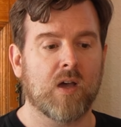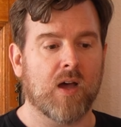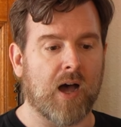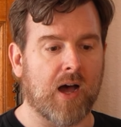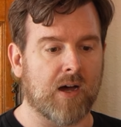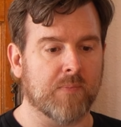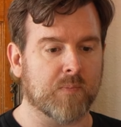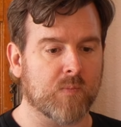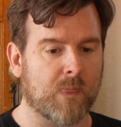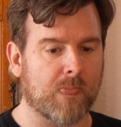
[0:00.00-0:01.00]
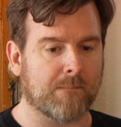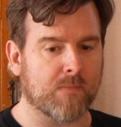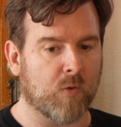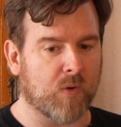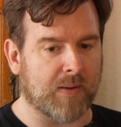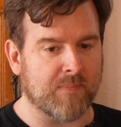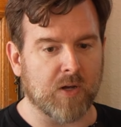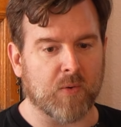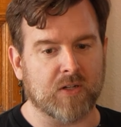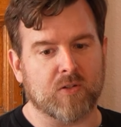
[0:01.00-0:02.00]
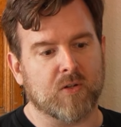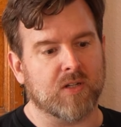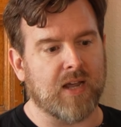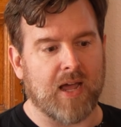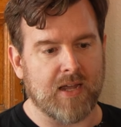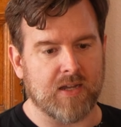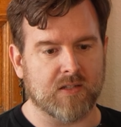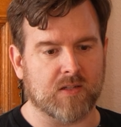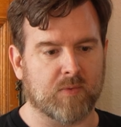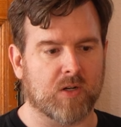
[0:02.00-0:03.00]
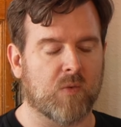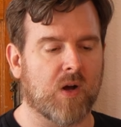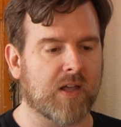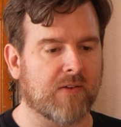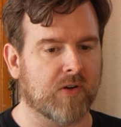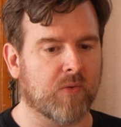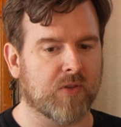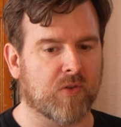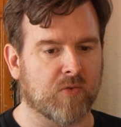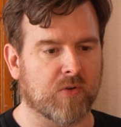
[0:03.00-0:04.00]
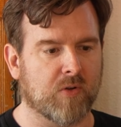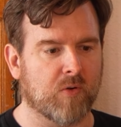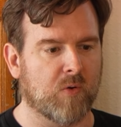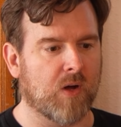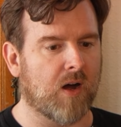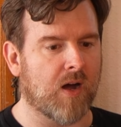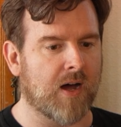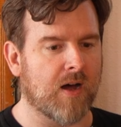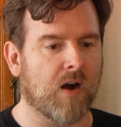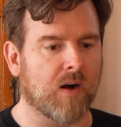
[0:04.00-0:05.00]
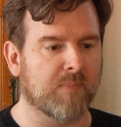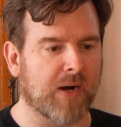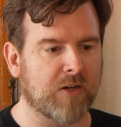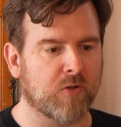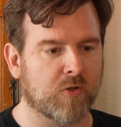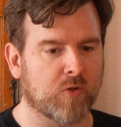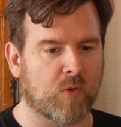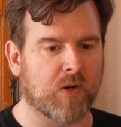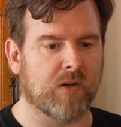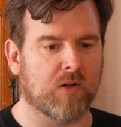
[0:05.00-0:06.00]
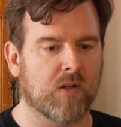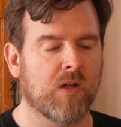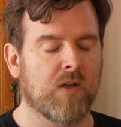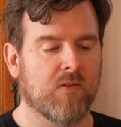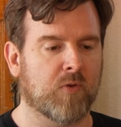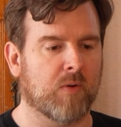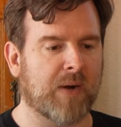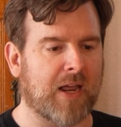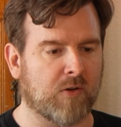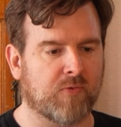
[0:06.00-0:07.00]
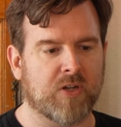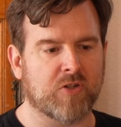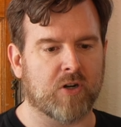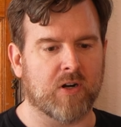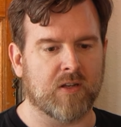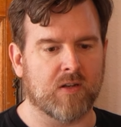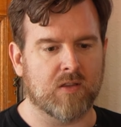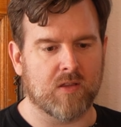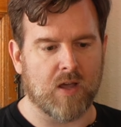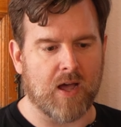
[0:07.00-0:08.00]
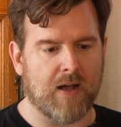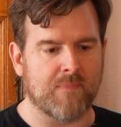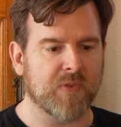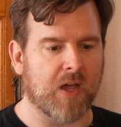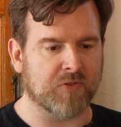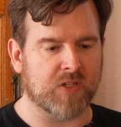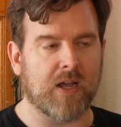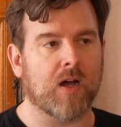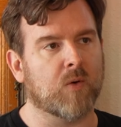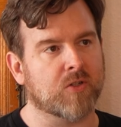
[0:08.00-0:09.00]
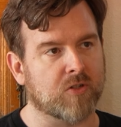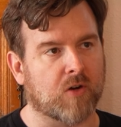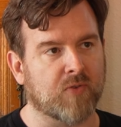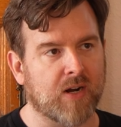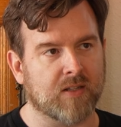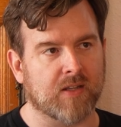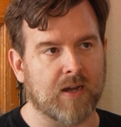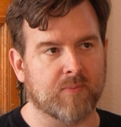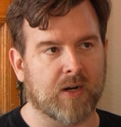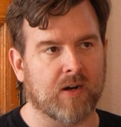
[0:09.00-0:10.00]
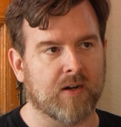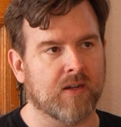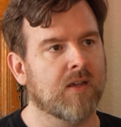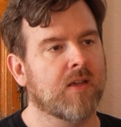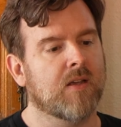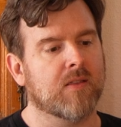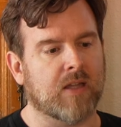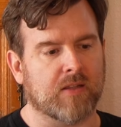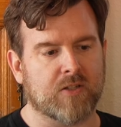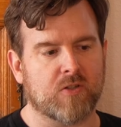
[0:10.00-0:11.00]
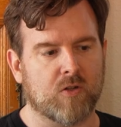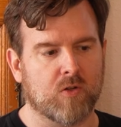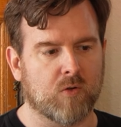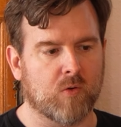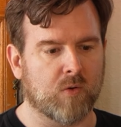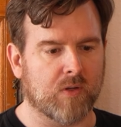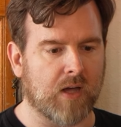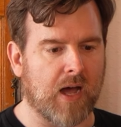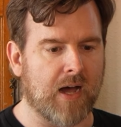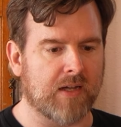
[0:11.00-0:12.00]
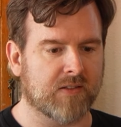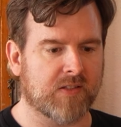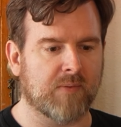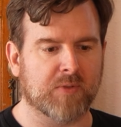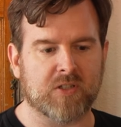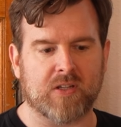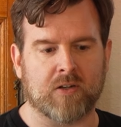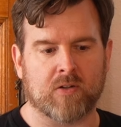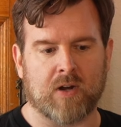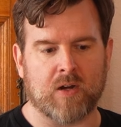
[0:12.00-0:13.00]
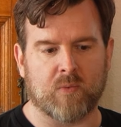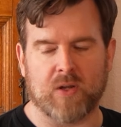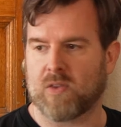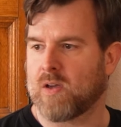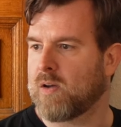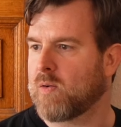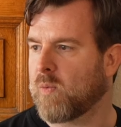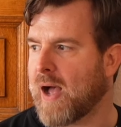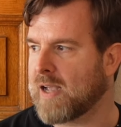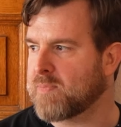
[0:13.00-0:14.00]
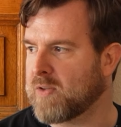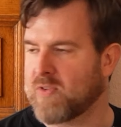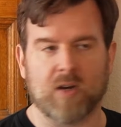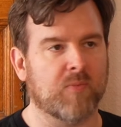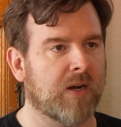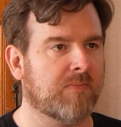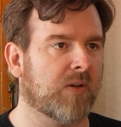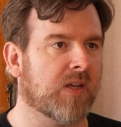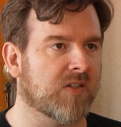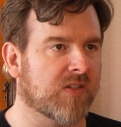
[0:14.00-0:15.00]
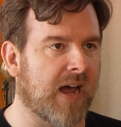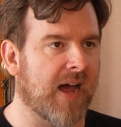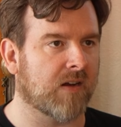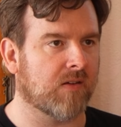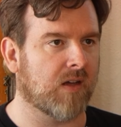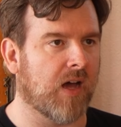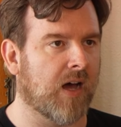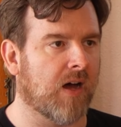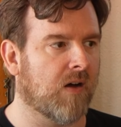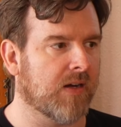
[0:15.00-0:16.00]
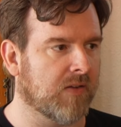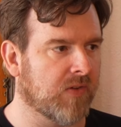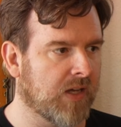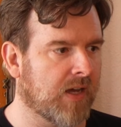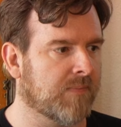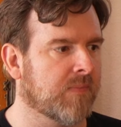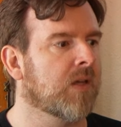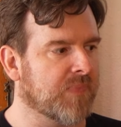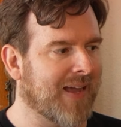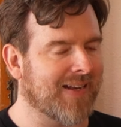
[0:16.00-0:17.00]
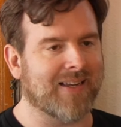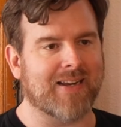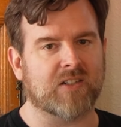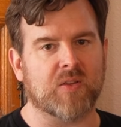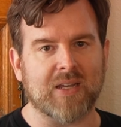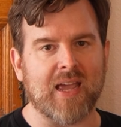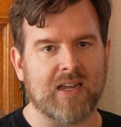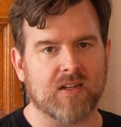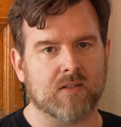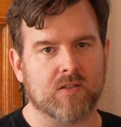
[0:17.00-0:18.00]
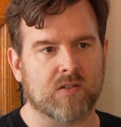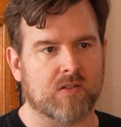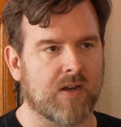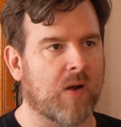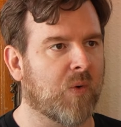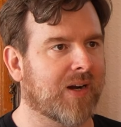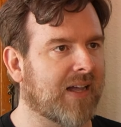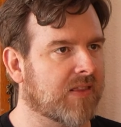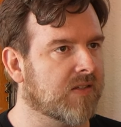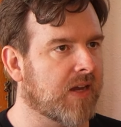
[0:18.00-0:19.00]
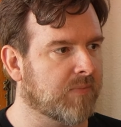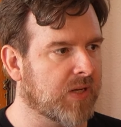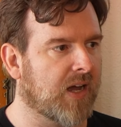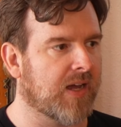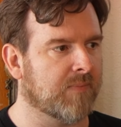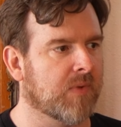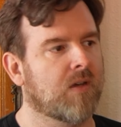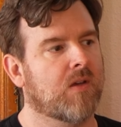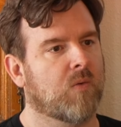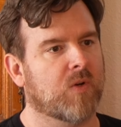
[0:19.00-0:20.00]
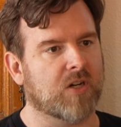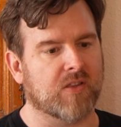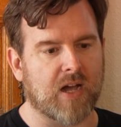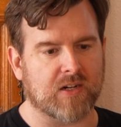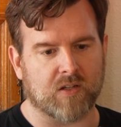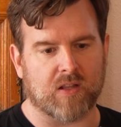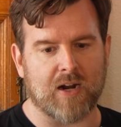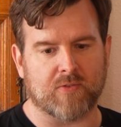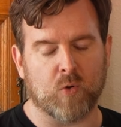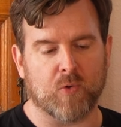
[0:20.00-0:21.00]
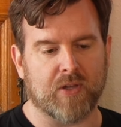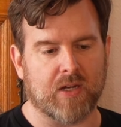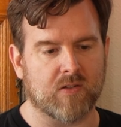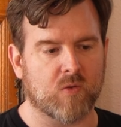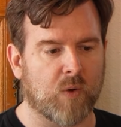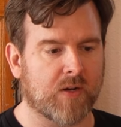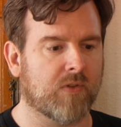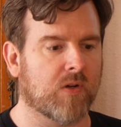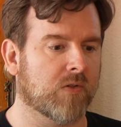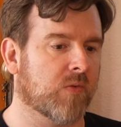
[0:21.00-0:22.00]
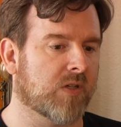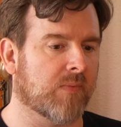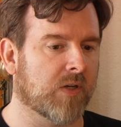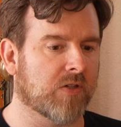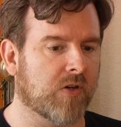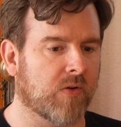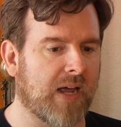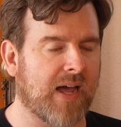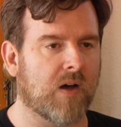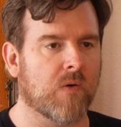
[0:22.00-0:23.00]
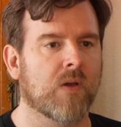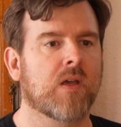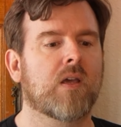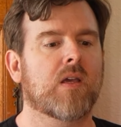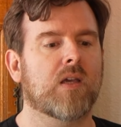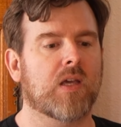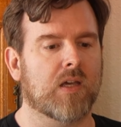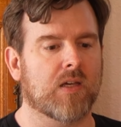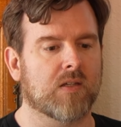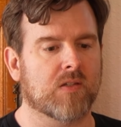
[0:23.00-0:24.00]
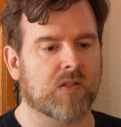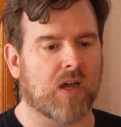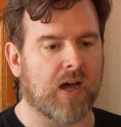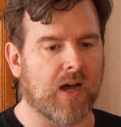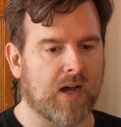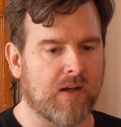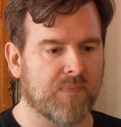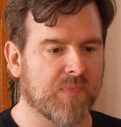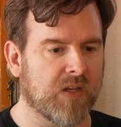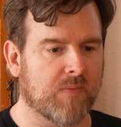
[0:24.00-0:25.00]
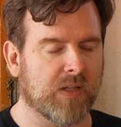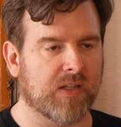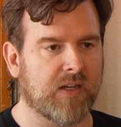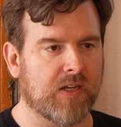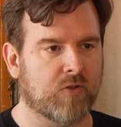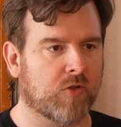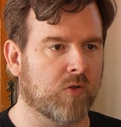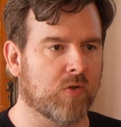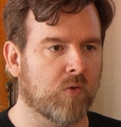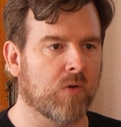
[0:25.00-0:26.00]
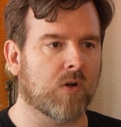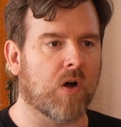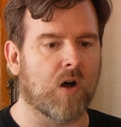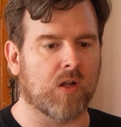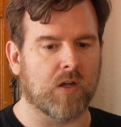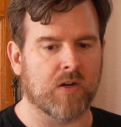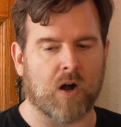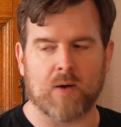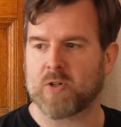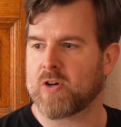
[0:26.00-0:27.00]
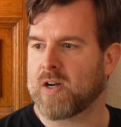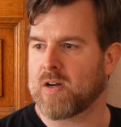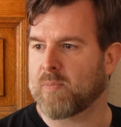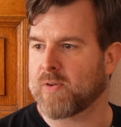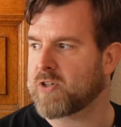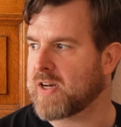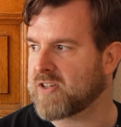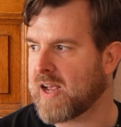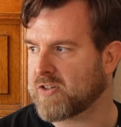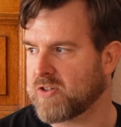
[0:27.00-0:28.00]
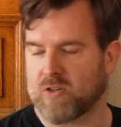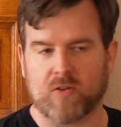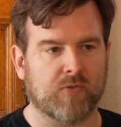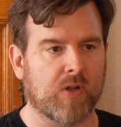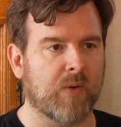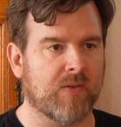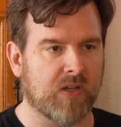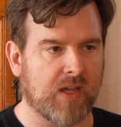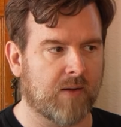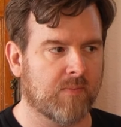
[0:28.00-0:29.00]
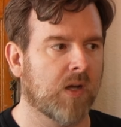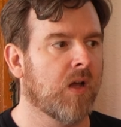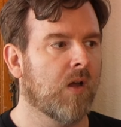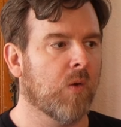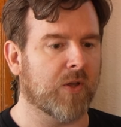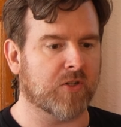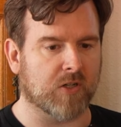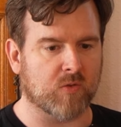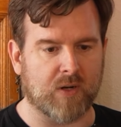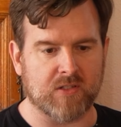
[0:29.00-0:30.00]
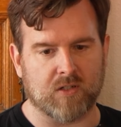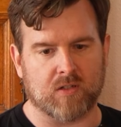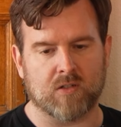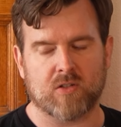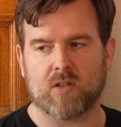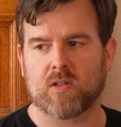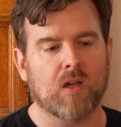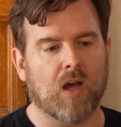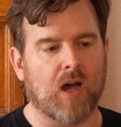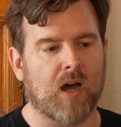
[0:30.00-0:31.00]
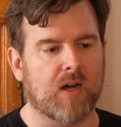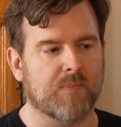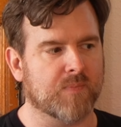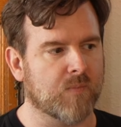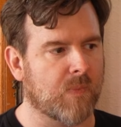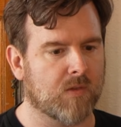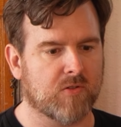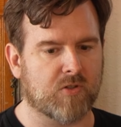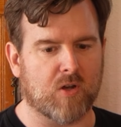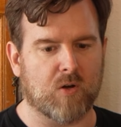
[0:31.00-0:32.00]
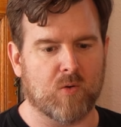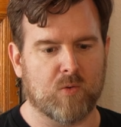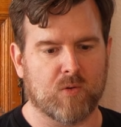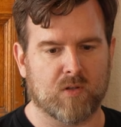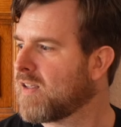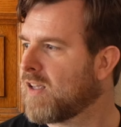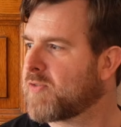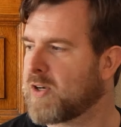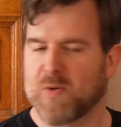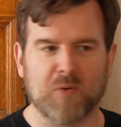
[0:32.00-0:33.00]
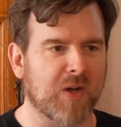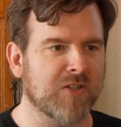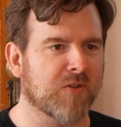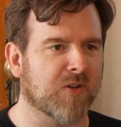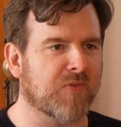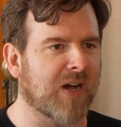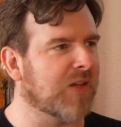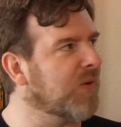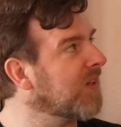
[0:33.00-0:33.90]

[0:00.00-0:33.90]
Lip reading: What I'm going to do today is I'm going to walk everyone through our brand new tutorial for a brand new feature in FCL, which is our front-end library, that lets you seamlessly integrate with a Wagmi VM RainbowKit stack on EVM and connect to the Cadence network at the same time, which unlocks a lot of cool things. One of those, which I'm going to show now, is the ability to call an arbitrary number of transactions on Flow EVM with just one signature. So if anyone wants, you can follow